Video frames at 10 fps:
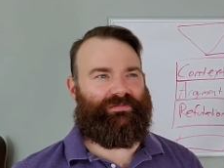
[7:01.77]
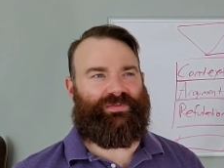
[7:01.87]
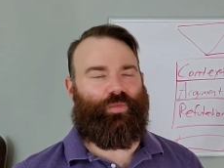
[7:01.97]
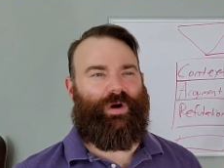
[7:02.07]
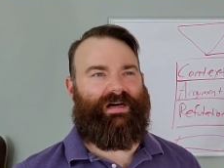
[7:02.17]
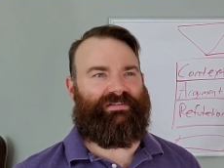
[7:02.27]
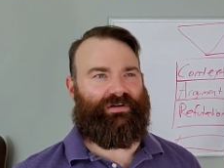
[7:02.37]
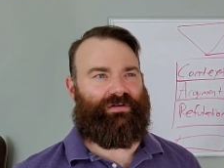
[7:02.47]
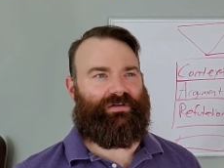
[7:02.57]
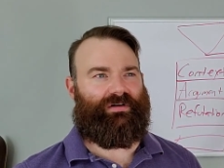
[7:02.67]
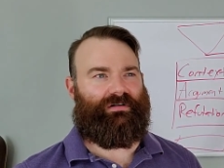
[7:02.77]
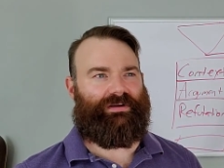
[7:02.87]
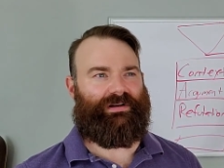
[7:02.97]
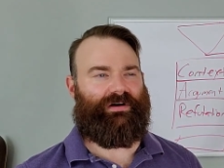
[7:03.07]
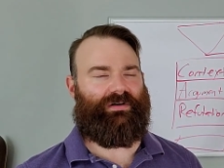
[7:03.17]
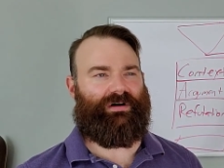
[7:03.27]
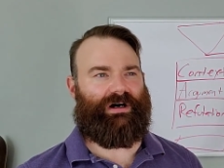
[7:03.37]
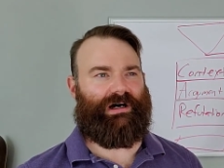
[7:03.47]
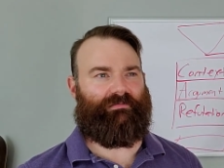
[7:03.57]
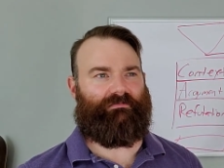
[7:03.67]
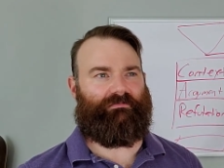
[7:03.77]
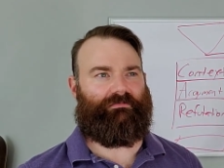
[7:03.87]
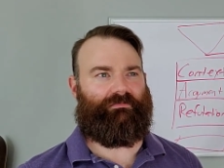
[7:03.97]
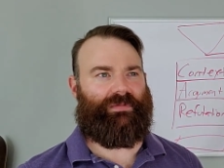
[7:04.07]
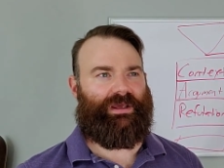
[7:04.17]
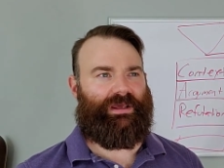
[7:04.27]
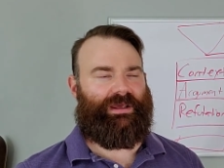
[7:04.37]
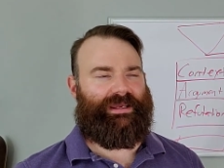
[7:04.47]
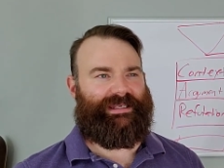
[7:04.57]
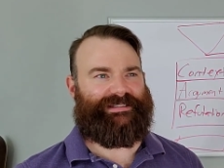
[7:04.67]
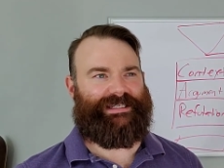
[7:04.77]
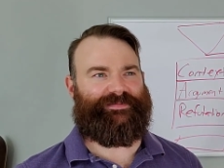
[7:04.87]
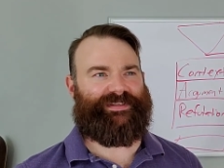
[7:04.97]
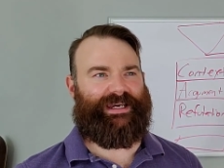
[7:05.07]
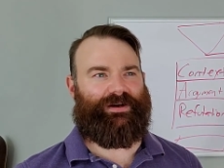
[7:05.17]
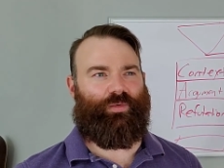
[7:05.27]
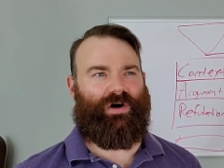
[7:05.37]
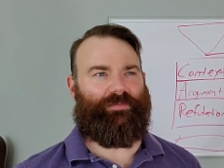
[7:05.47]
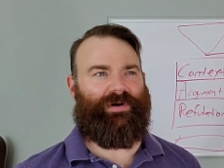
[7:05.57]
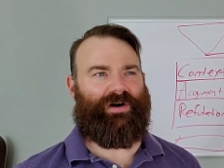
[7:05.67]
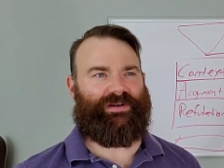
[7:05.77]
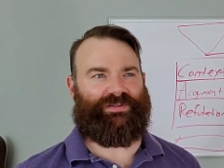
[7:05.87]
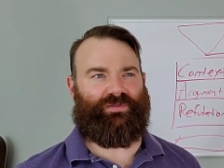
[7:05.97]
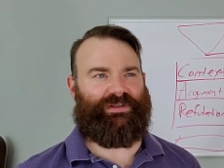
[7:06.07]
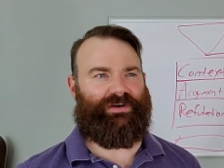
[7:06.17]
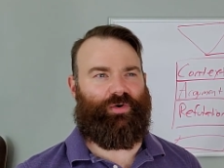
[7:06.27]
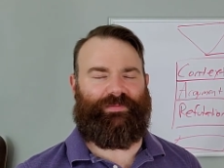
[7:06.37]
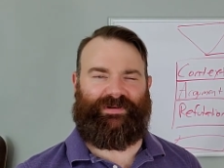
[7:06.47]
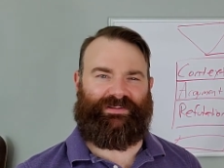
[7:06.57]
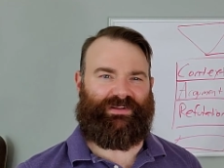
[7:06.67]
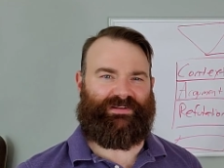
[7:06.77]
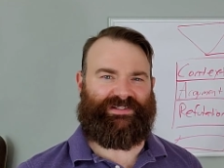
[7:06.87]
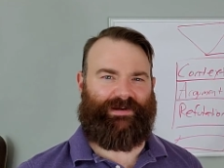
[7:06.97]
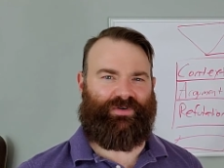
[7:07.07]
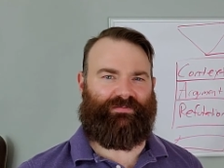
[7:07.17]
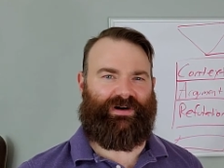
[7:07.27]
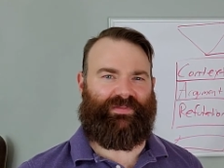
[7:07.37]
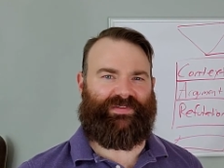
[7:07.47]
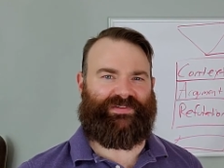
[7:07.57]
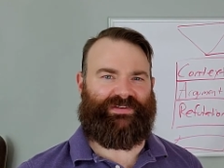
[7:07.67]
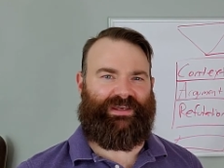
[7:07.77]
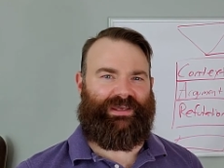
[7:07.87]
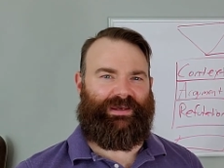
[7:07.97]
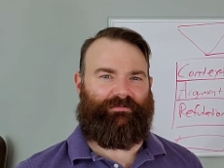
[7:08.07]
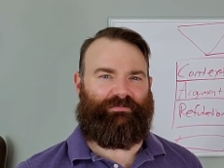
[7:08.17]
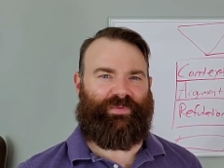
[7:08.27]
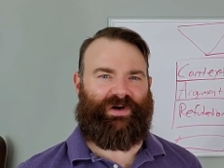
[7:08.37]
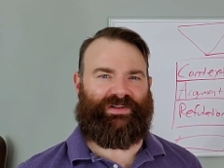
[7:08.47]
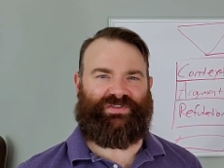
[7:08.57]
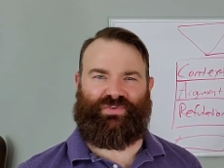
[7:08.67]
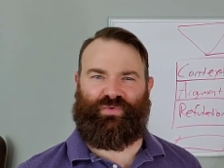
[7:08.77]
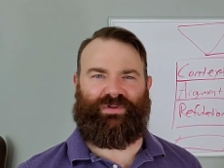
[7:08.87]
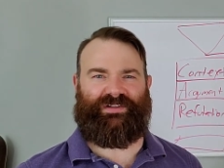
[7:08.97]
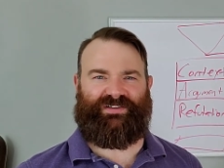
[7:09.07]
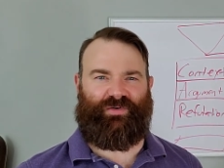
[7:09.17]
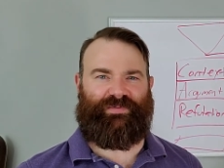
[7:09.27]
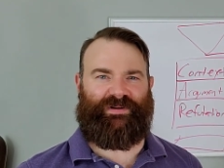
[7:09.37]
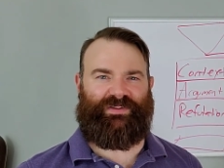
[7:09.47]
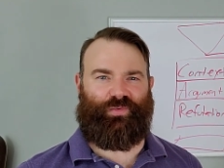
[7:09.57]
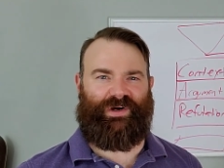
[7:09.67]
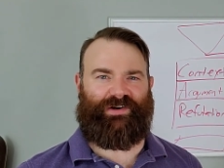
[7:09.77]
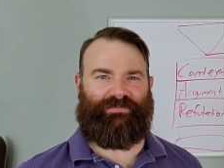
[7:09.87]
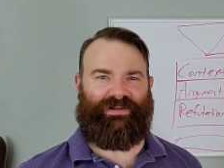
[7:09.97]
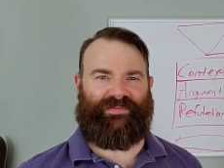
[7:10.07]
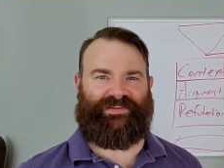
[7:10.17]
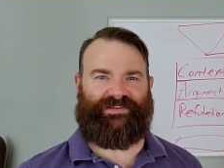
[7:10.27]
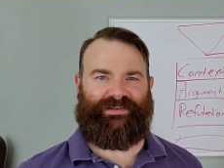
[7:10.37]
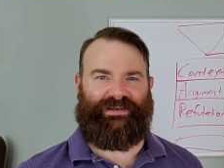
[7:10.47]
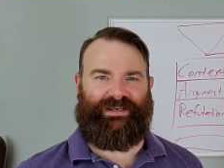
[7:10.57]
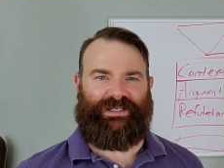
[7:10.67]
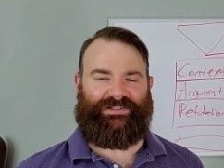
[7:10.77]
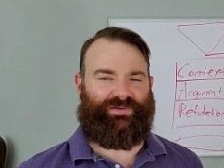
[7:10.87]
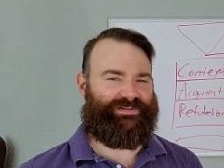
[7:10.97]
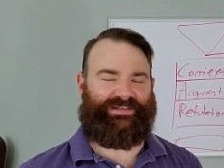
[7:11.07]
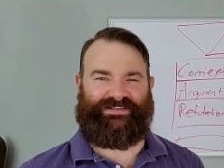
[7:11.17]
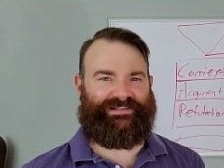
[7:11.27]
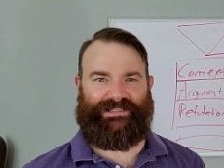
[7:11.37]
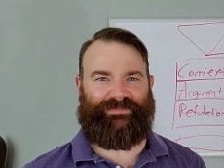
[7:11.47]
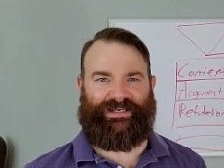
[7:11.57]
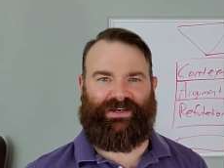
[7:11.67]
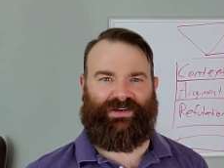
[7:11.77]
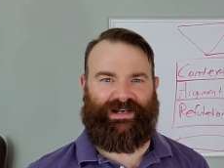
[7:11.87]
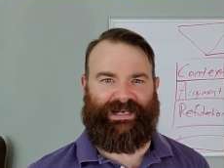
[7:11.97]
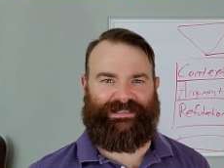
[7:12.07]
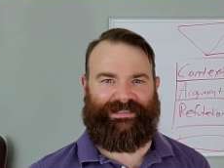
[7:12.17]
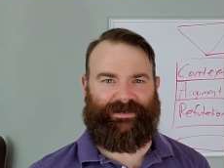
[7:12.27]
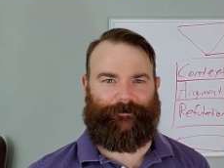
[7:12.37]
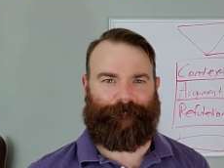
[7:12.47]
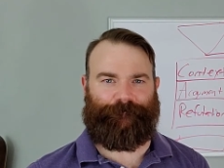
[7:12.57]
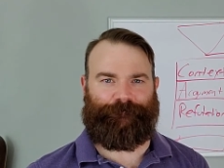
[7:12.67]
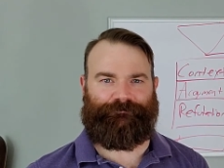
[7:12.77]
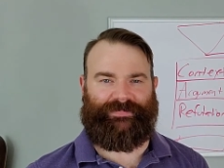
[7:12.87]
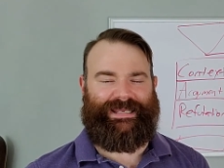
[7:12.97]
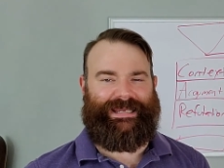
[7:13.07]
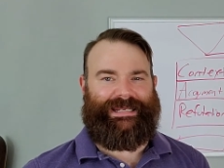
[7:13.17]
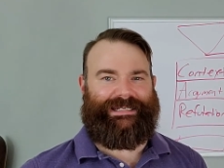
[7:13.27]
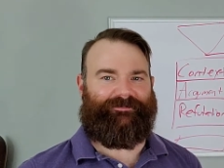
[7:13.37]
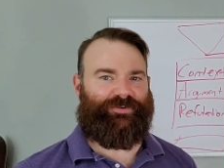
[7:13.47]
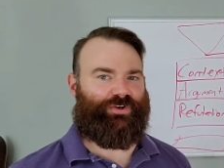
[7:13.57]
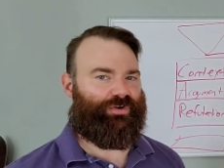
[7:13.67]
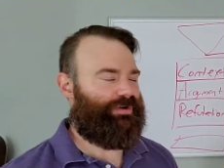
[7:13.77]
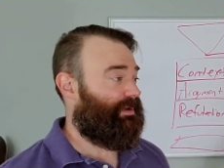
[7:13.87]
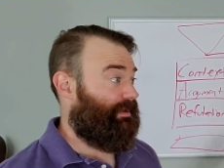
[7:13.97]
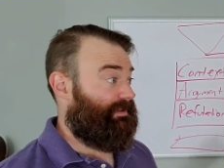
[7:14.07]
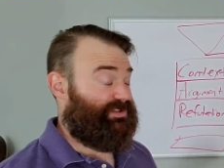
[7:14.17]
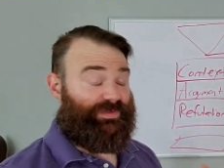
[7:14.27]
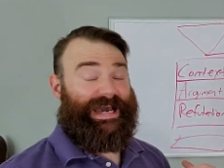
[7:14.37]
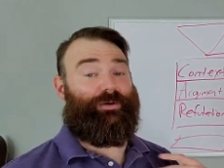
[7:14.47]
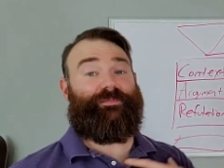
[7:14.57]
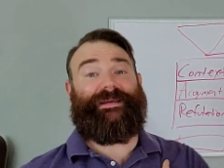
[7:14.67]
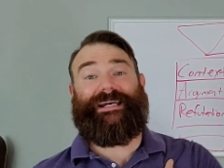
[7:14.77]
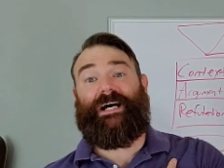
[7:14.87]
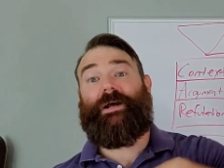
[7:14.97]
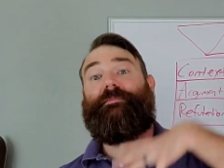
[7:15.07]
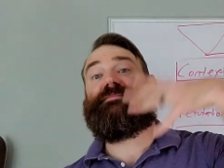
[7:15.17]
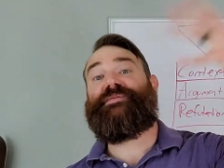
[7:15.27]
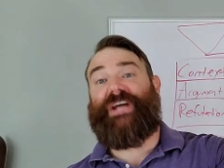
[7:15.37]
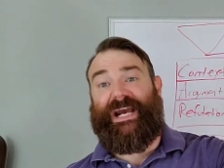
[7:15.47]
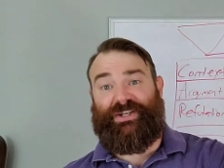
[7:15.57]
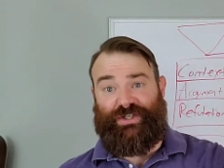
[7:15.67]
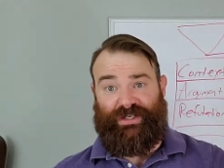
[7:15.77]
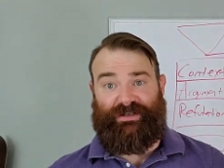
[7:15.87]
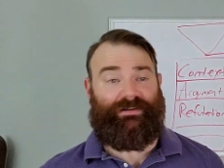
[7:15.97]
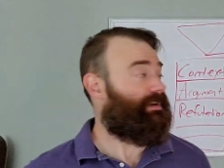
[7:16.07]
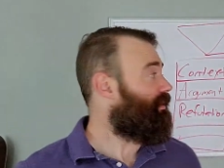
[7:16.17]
the weather? You know, it seems like a water park is only open in the summer months, but a school is open in the winter months. So it doesn't seem like a good idea. Now so that would be an objection